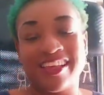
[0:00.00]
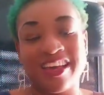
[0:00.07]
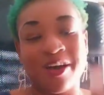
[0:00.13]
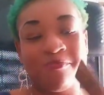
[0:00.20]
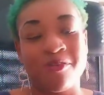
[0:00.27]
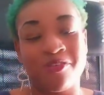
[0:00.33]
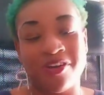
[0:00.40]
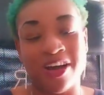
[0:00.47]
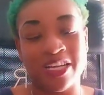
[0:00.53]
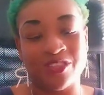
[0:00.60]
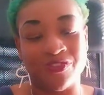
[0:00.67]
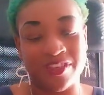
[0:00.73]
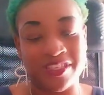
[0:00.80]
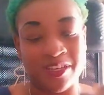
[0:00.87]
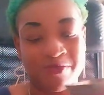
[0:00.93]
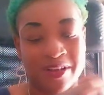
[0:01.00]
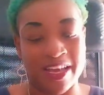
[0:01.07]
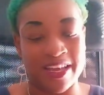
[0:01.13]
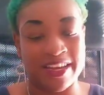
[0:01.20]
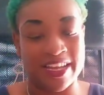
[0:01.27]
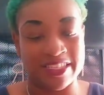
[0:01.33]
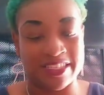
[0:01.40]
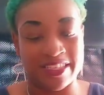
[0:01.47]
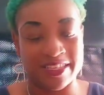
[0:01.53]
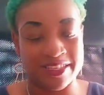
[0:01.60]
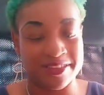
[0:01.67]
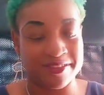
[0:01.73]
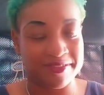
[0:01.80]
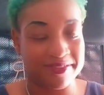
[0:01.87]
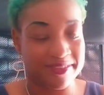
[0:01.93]
Got more vibes for Gemini. That's
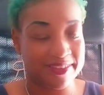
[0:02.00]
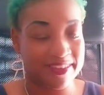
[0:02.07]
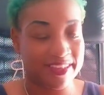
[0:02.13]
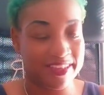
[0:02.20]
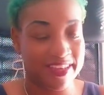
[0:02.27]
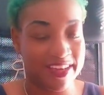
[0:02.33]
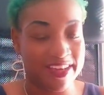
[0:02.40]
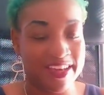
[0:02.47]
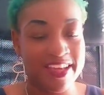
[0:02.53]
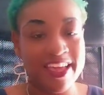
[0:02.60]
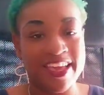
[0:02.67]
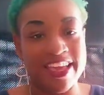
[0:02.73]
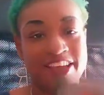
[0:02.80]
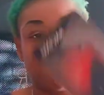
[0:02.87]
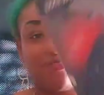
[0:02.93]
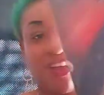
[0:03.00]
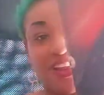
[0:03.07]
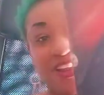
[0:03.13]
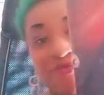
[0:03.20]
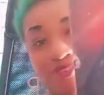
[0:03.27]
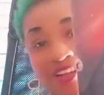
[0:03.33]
it. Yeah. He running,